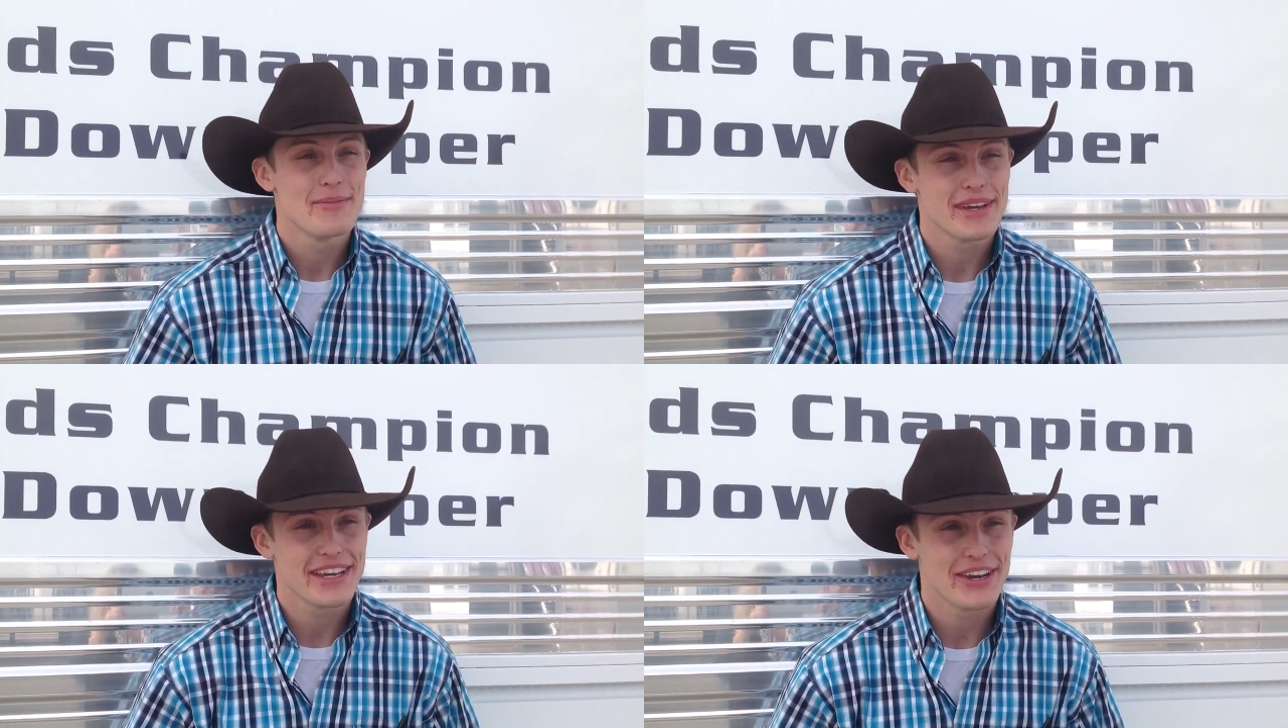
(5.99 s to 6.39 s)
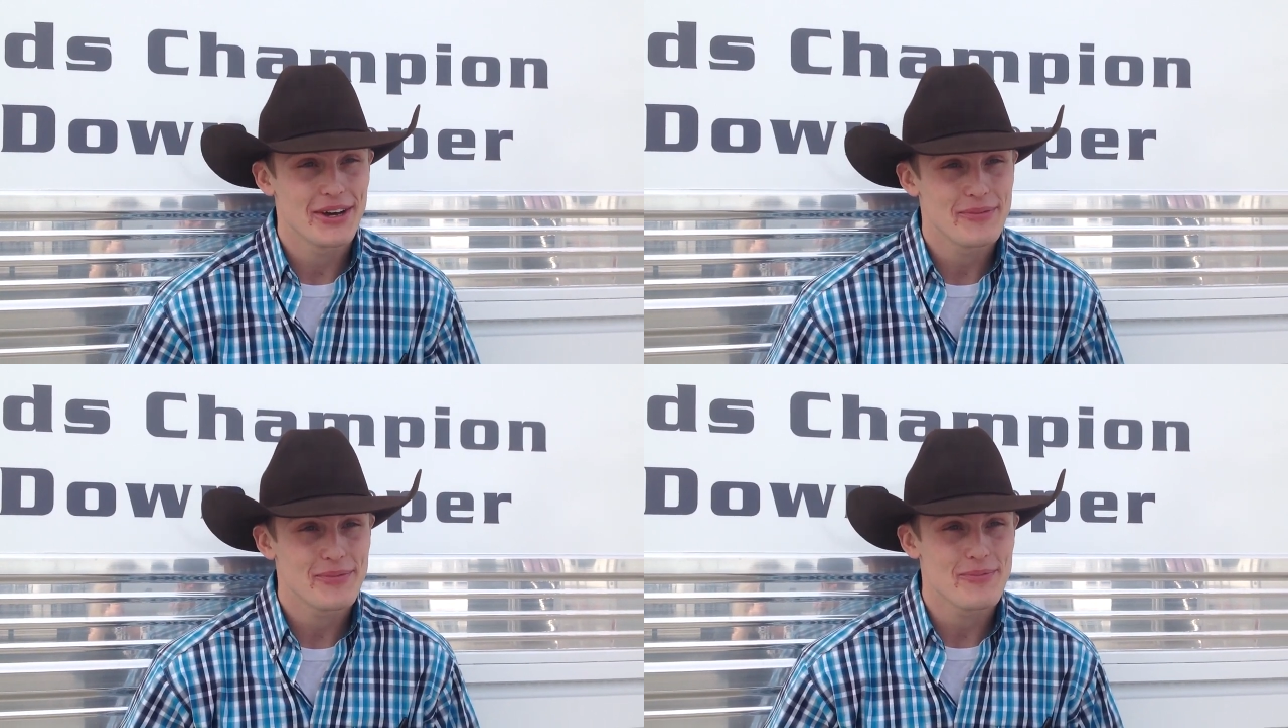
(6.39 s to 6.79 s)
picking
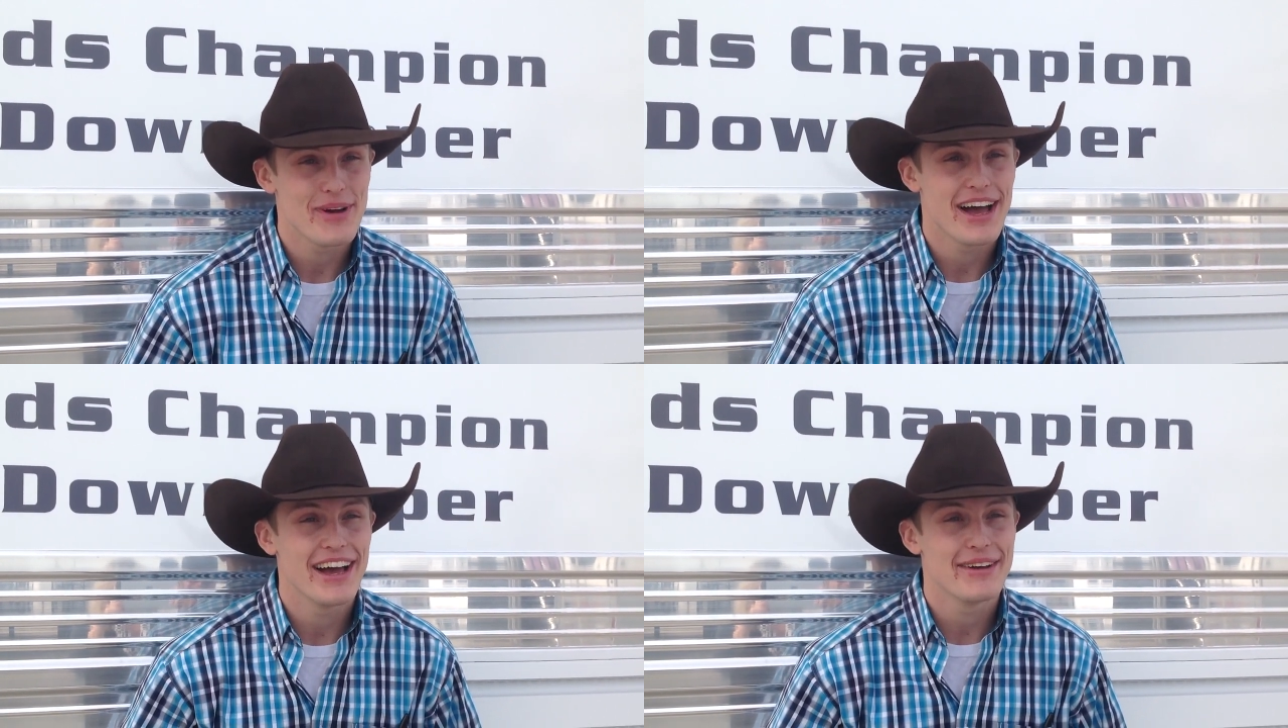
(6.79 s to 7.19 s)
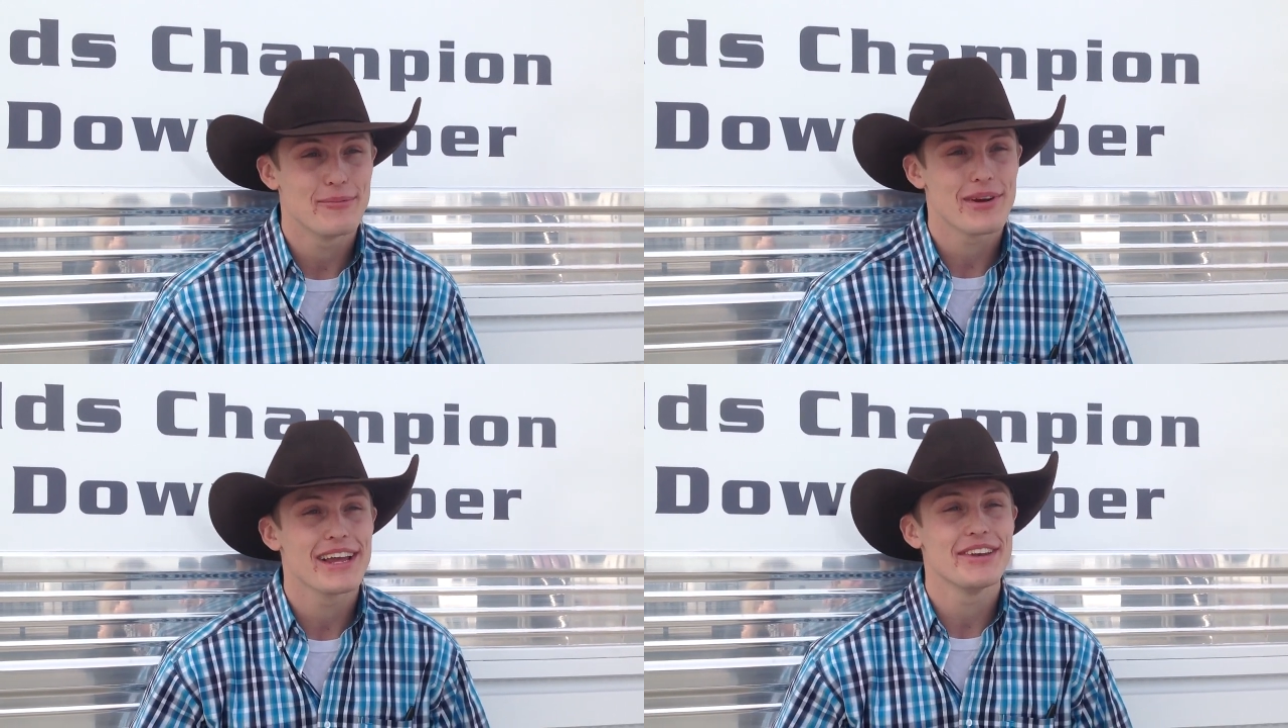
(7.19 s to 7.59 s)
up my
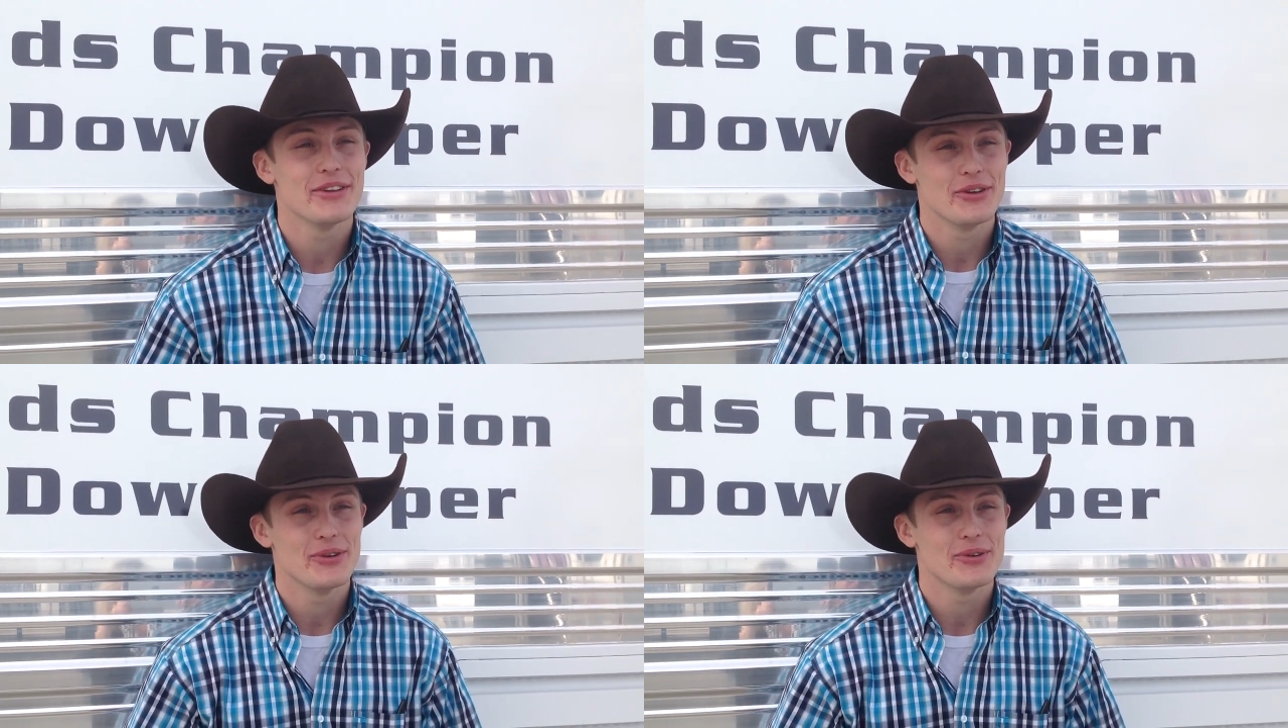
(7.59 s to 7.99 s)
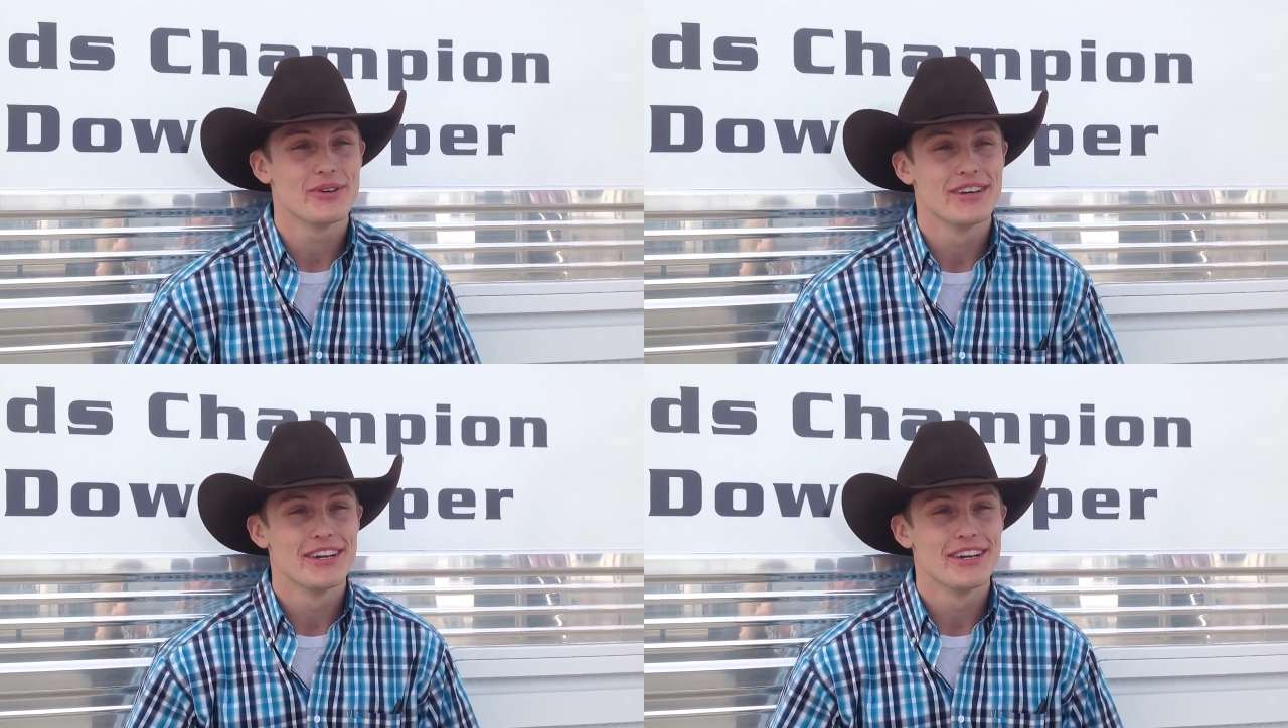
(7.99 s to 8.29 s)
brand new